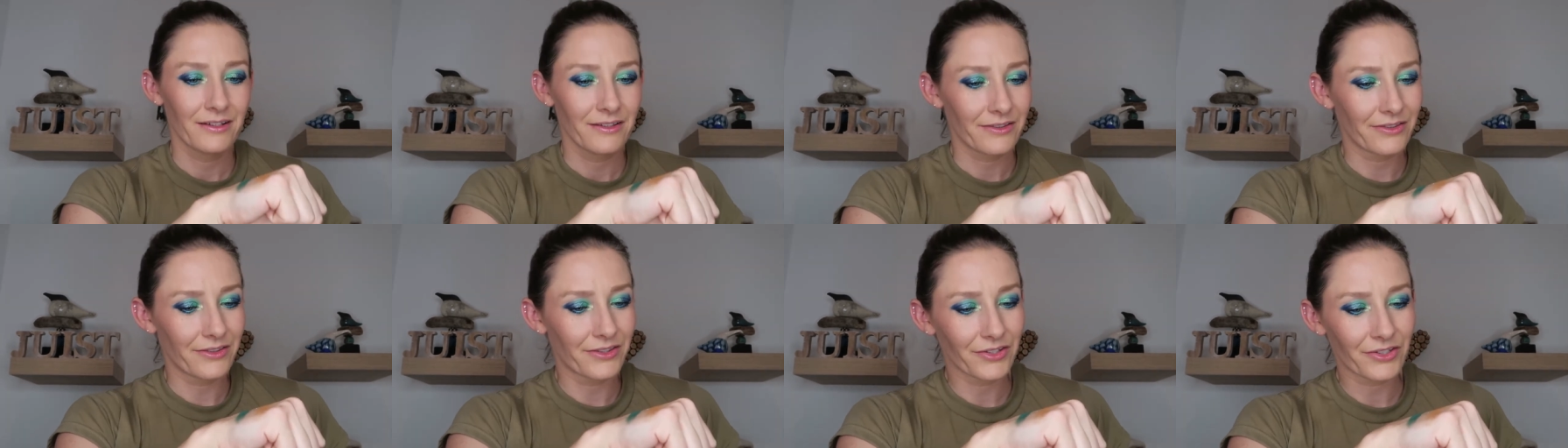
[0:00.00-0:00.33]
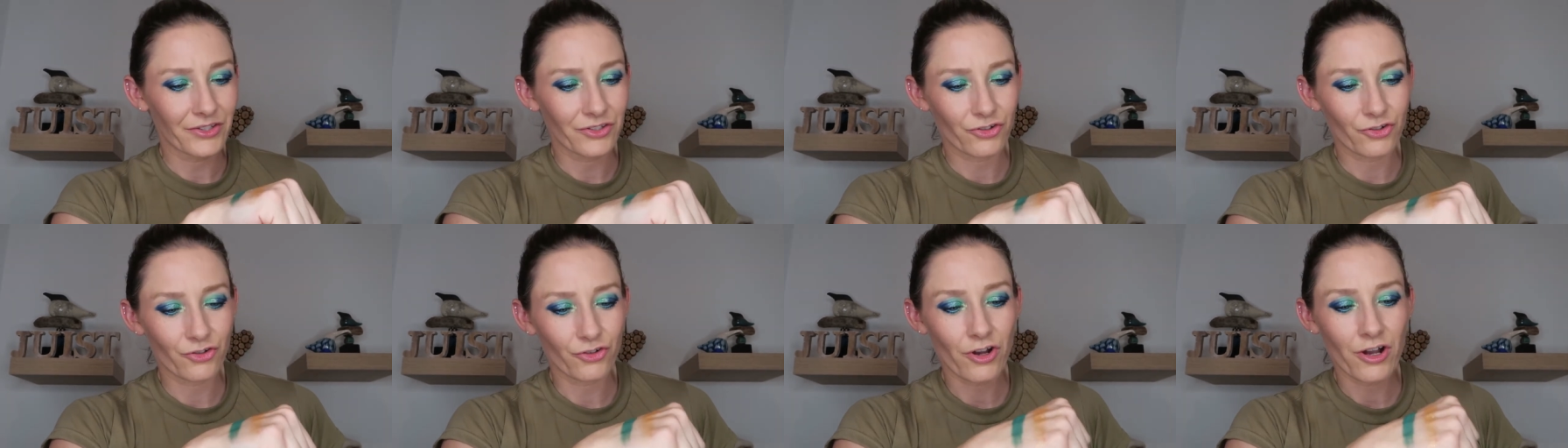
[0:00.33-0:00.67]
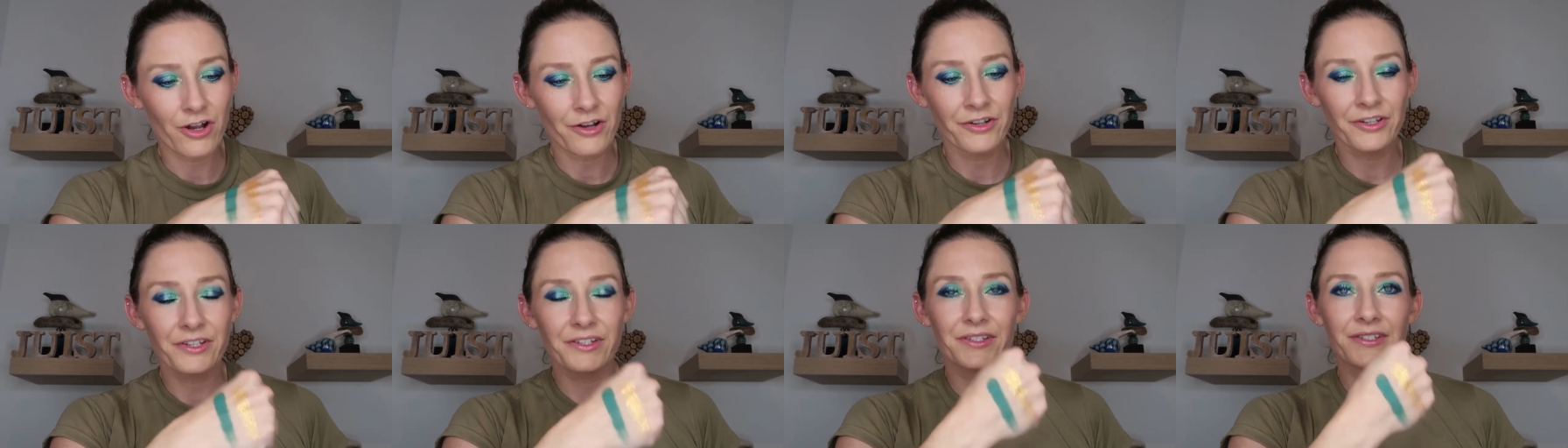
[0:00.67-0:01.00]
the
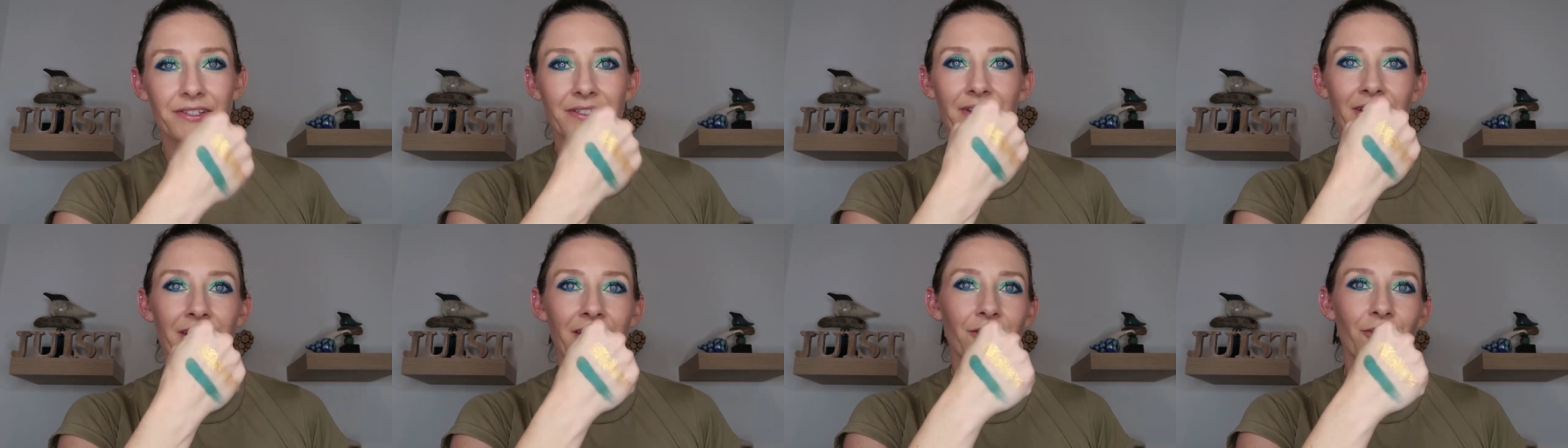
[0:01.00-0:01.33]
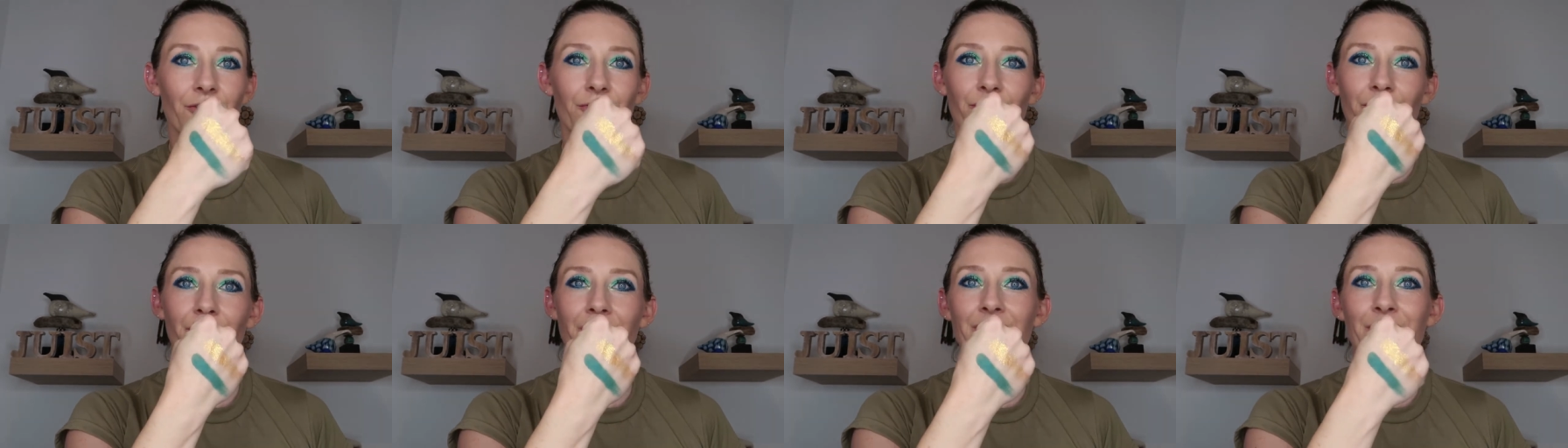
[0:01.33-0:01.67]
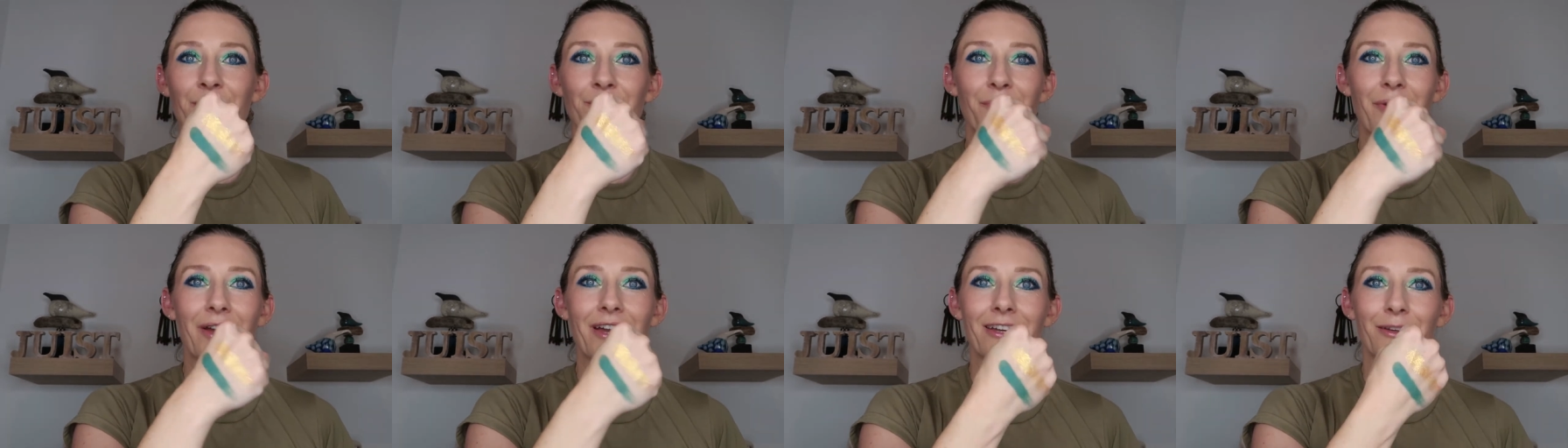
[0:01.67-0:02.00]
strongest
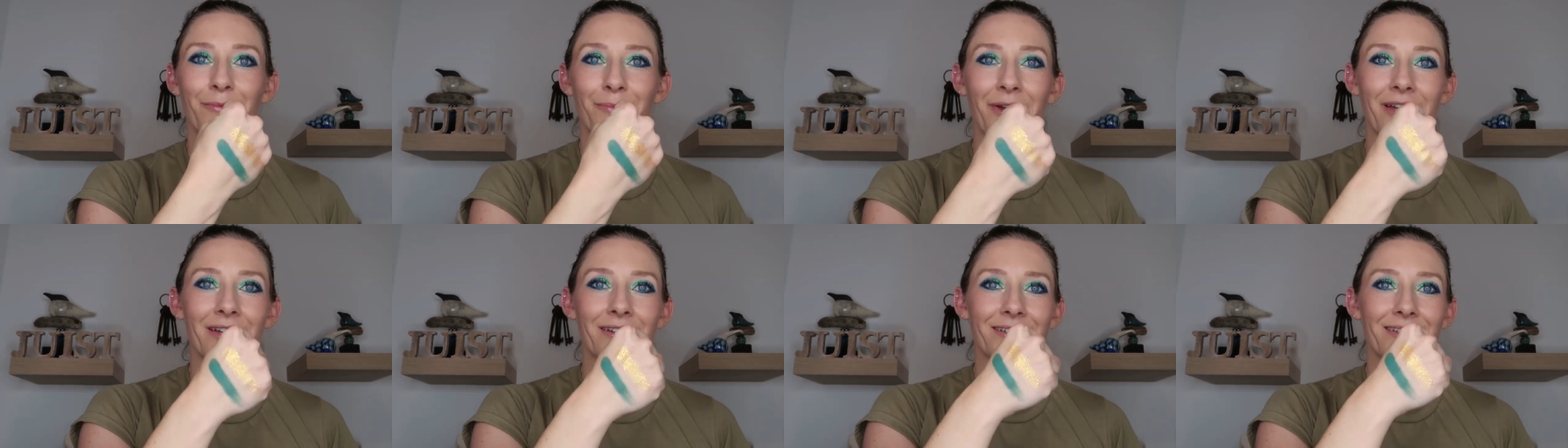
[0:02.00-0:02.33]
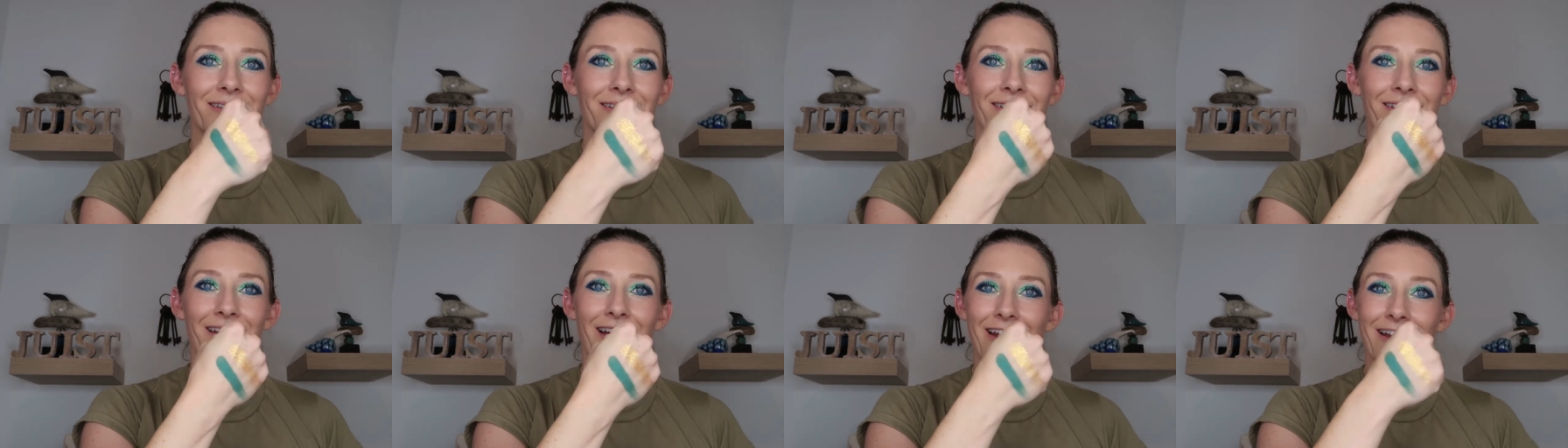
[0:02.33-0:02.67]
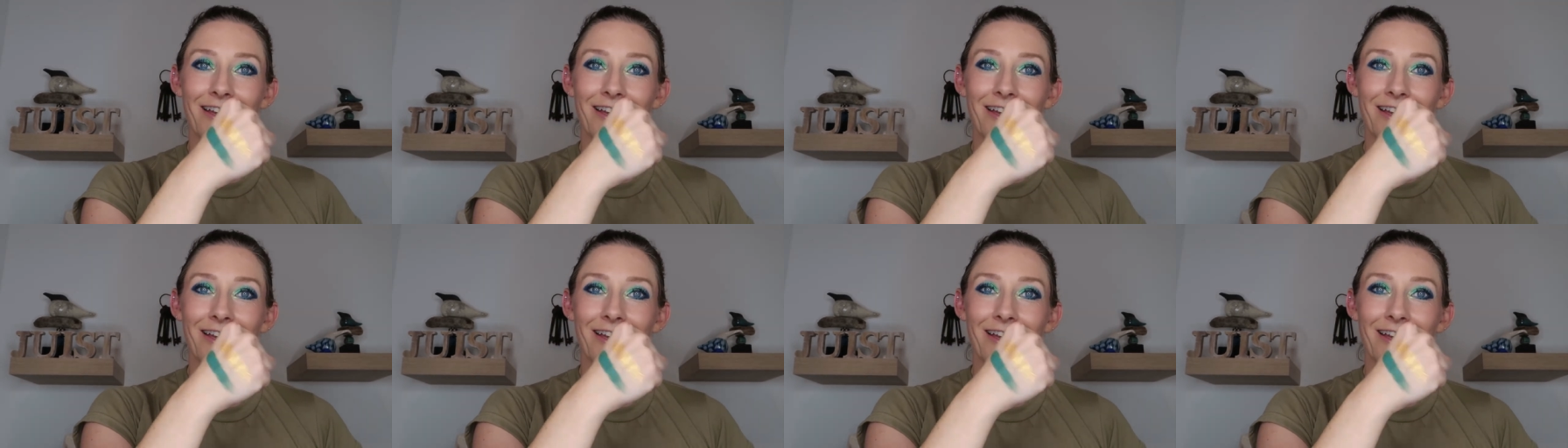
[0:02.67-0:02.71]
green pigment.